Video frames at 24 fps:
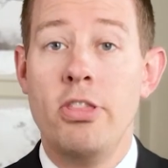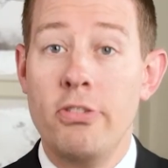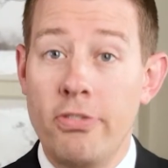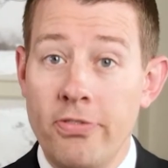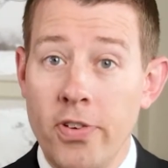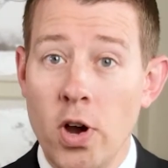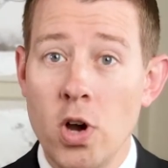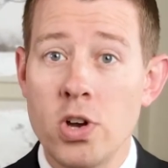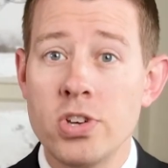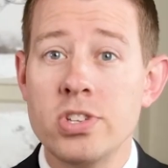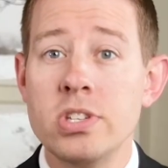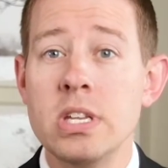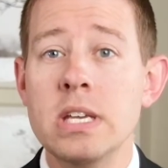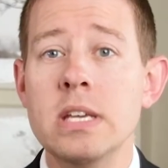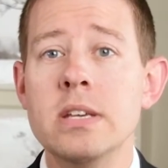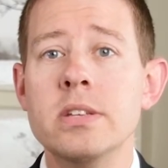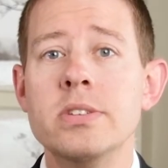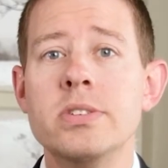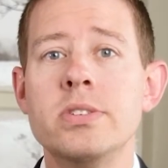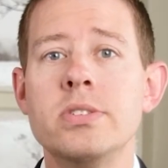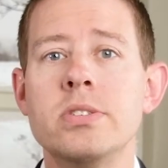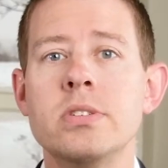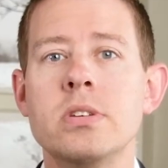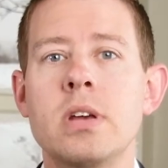The first
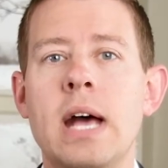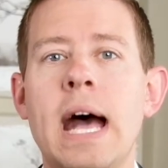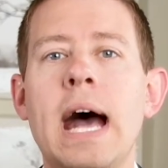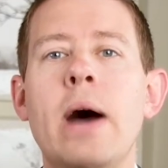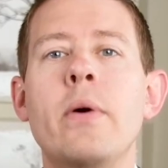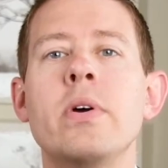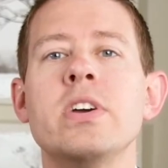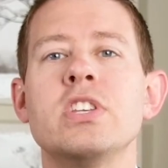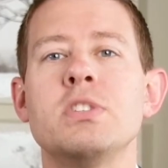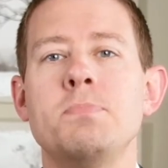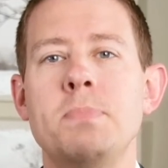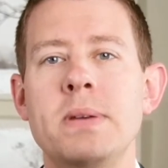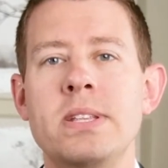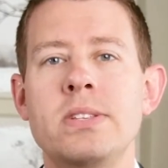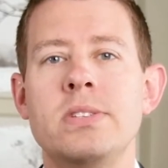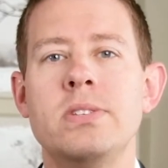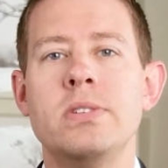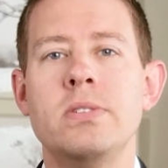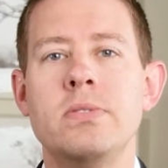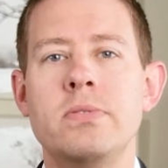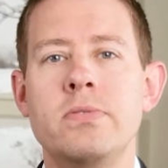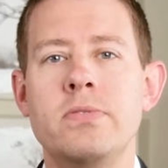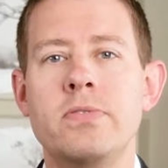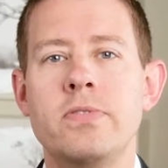is how
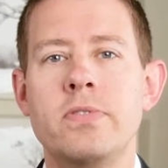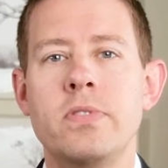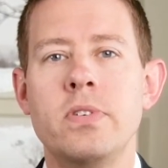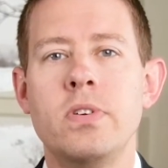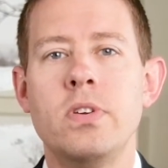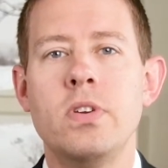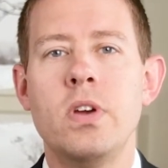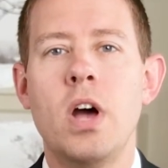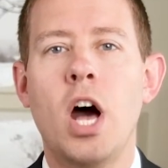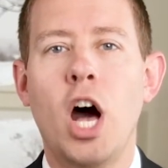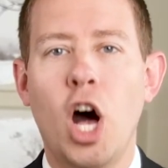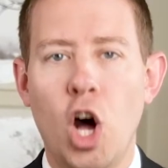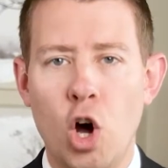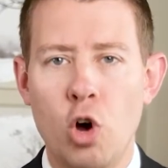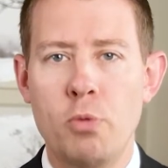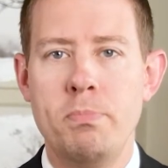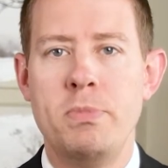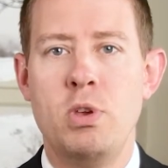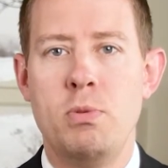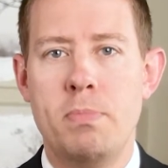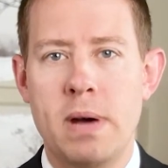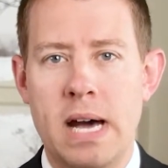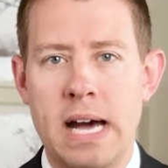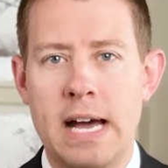expensive a
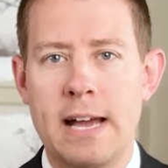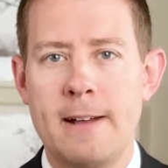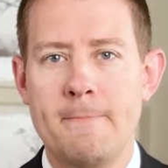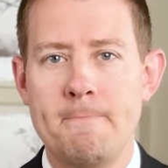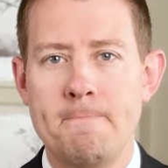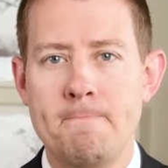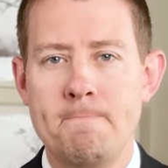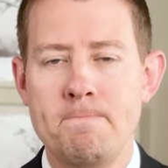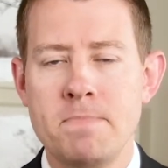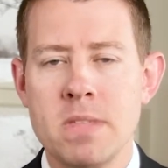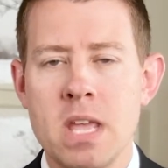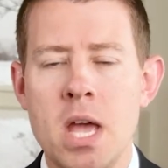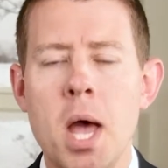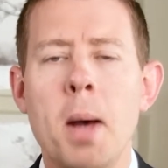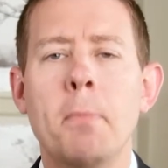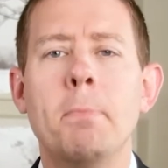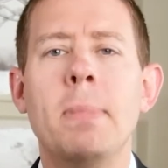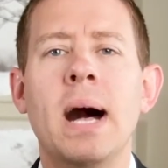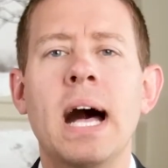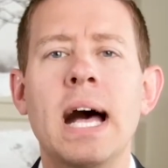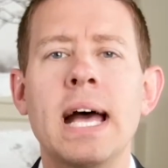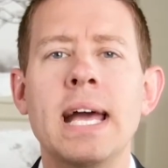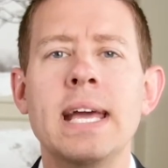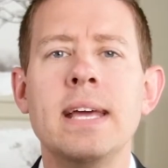home you buy.
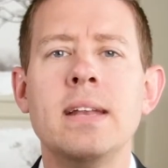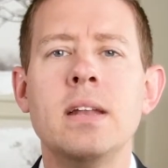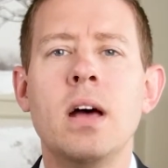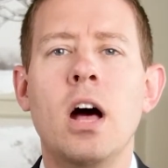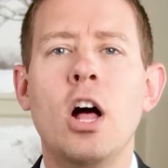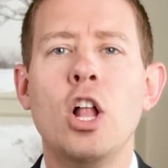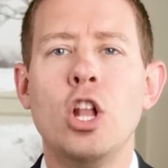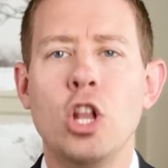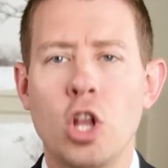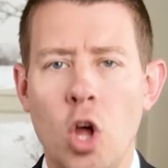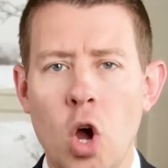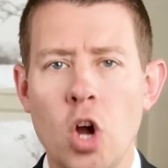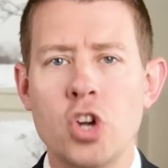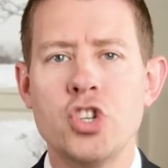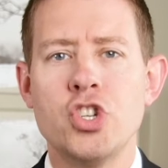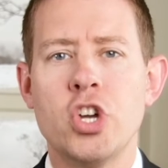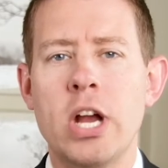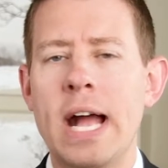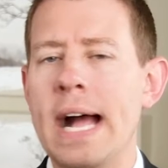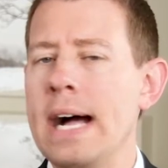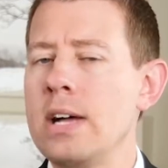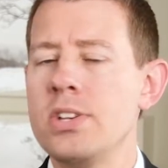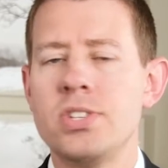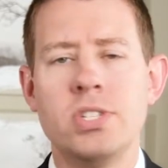Buying a
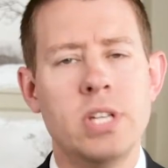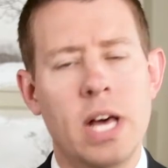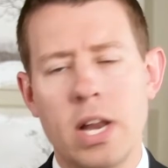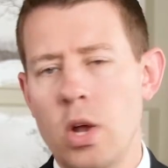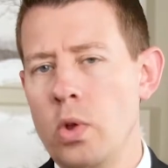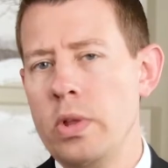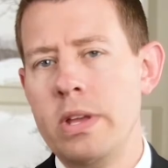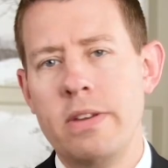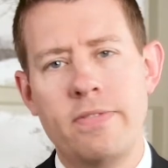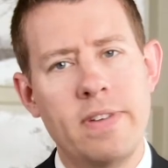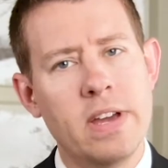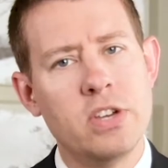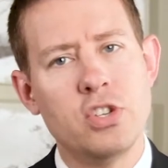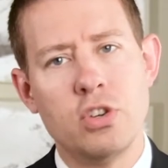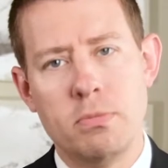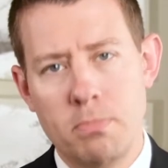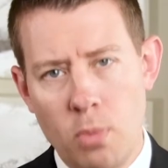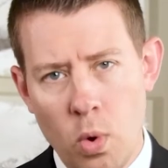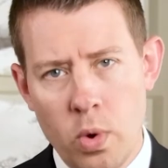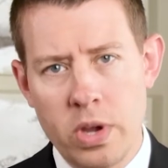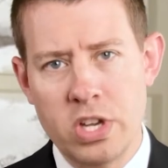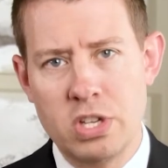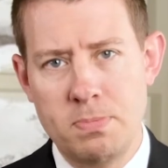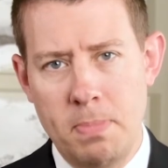larger house not only affects your
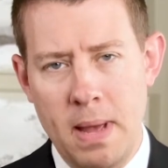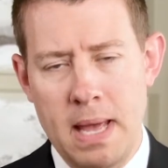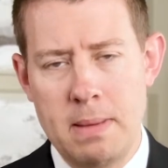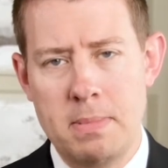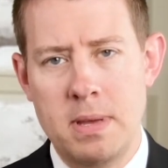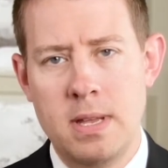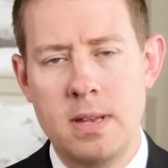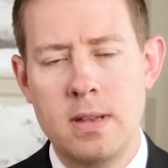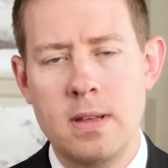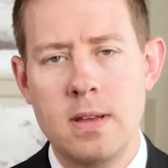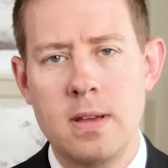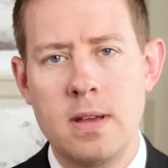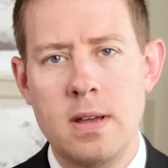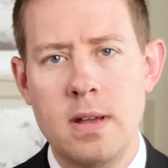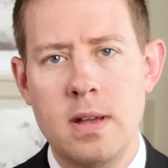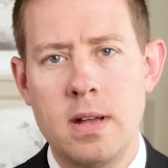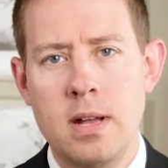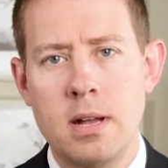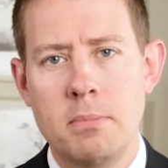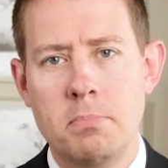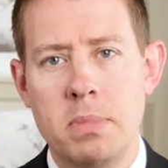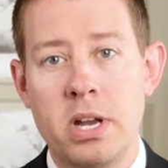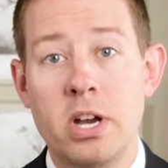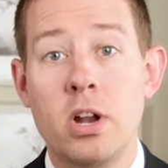mortgage payment,
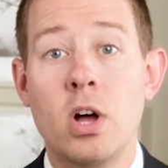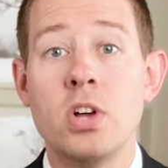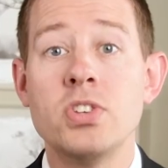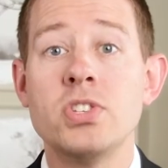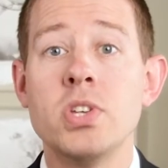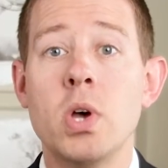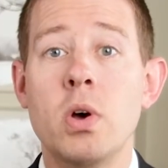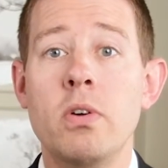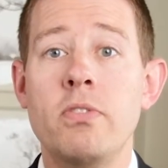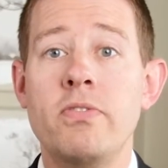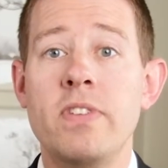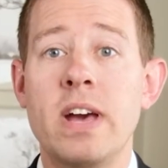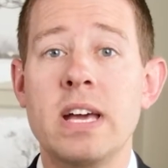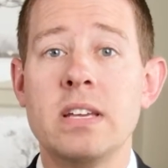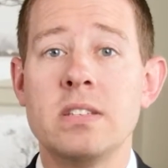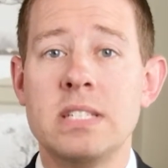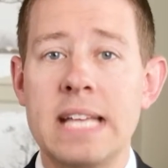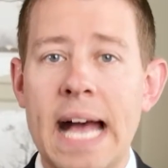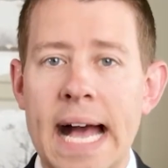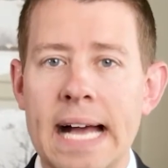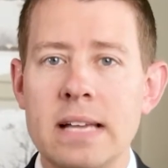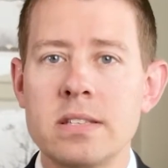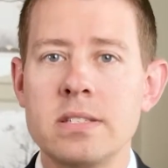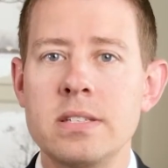but it also affects
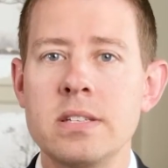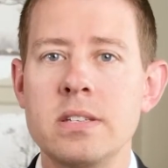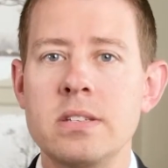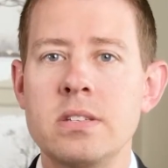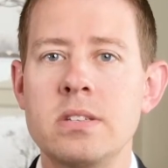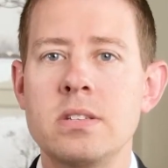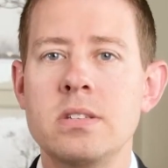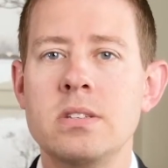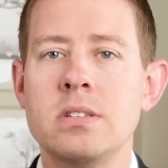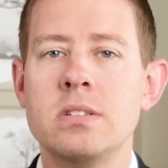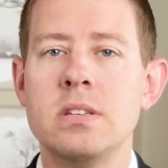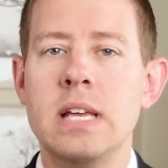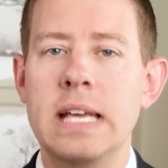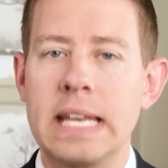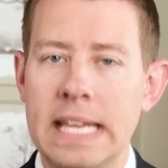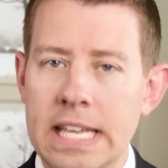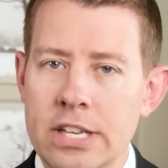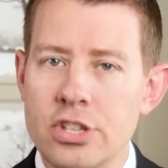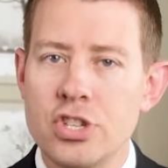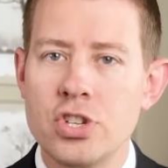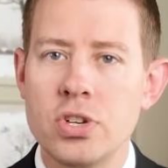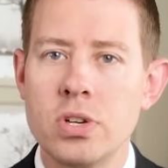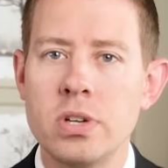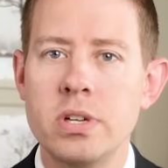taxes and
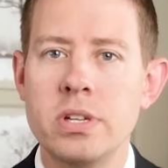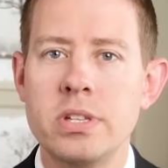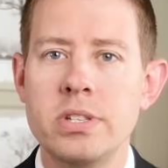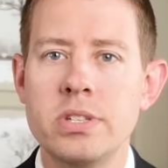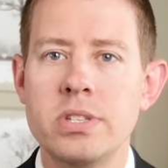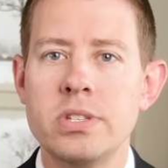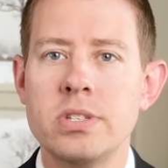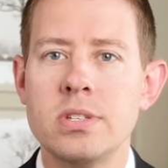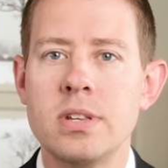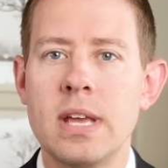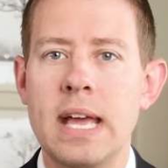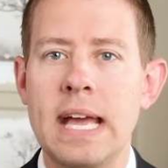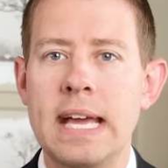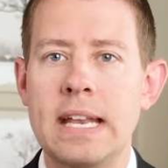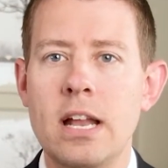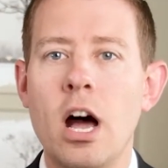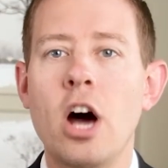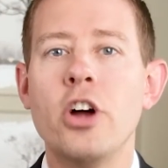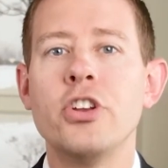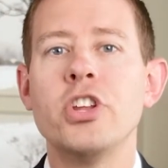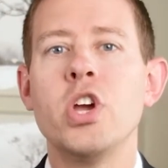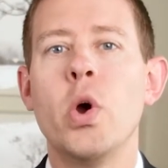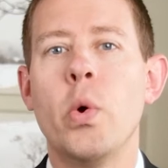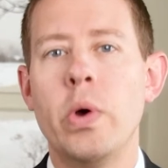insurance and
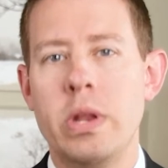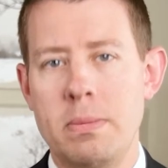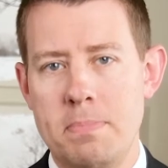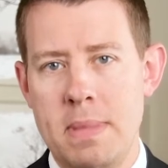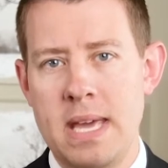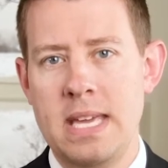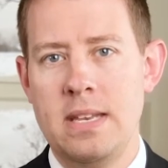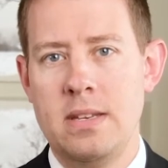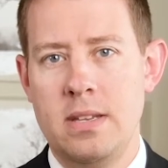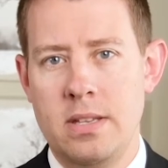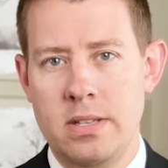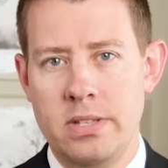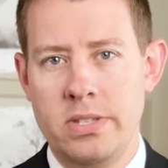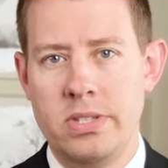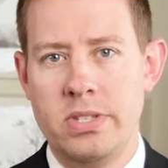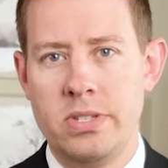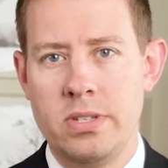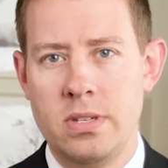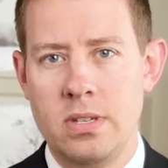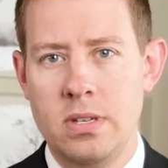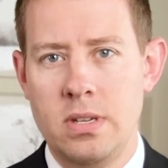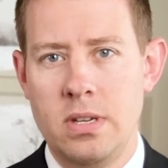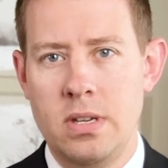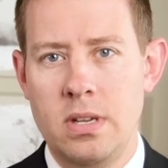ongoing
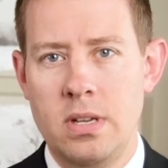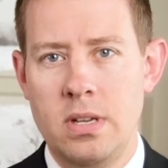maintenance.